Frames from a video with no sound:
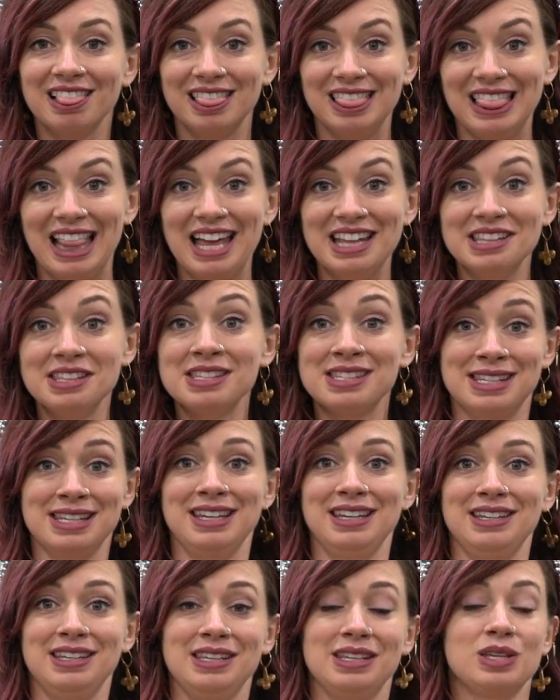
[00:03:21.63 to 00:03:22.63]

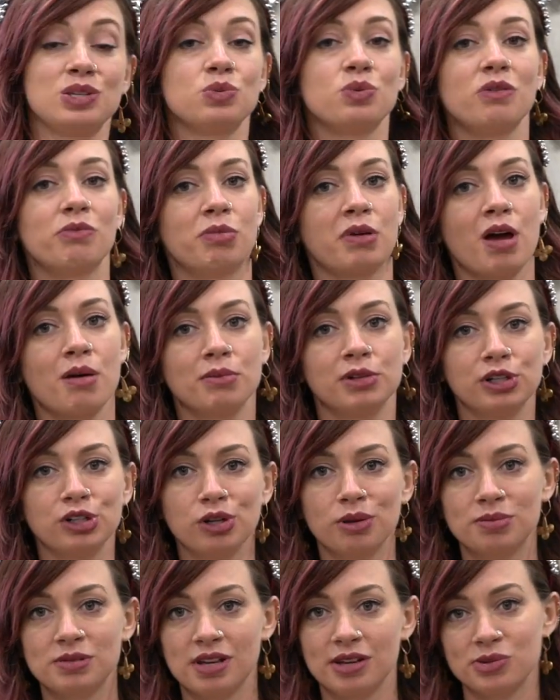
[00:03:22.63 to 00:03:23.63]
Lenses. We've become a
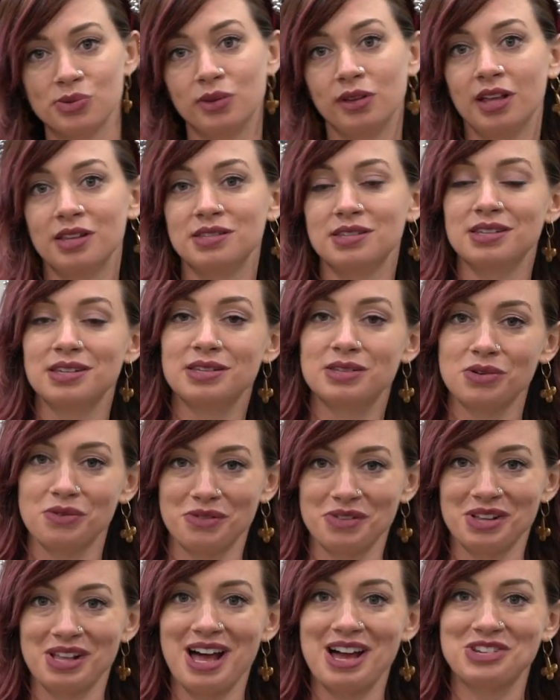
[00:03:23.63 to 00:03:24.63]
little obsessed with lenses
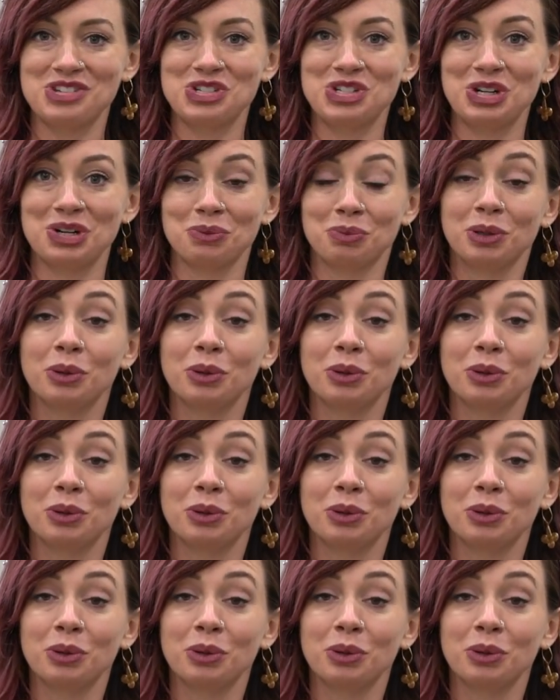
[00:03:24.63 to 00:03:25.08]
over the last year.